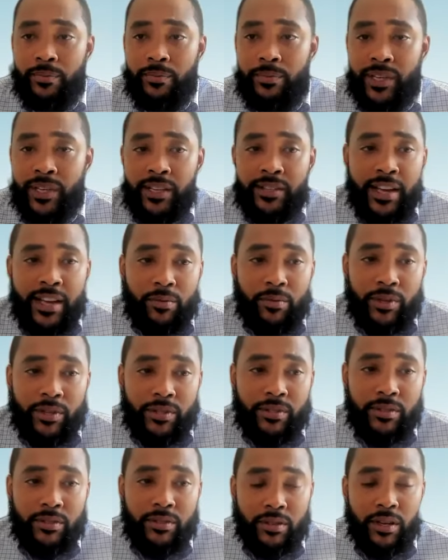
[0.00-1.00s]
because that
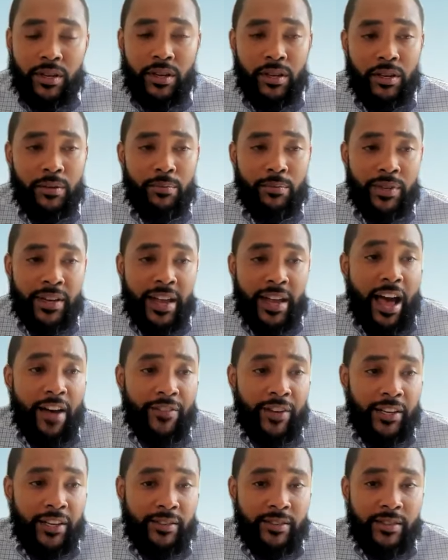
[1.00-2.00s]
was an
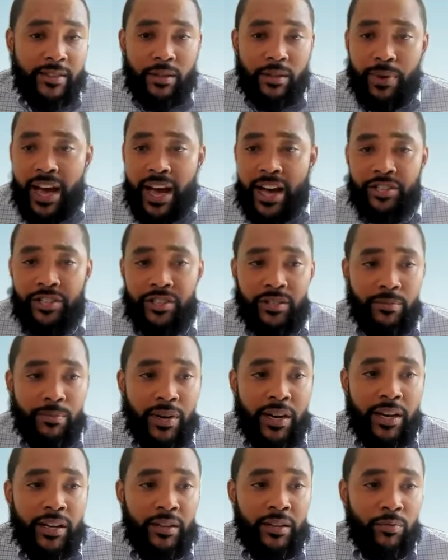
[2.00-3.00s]
advocacy passion of
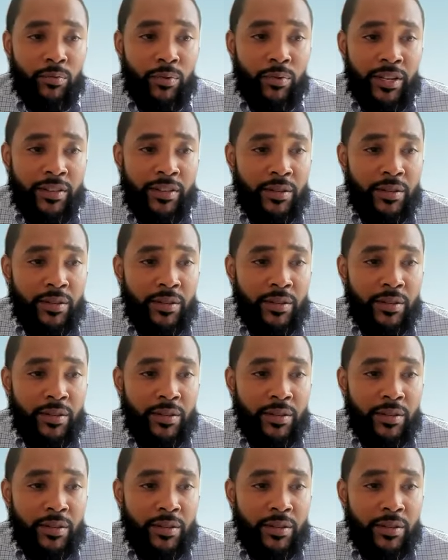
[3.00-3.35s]
mine and wanted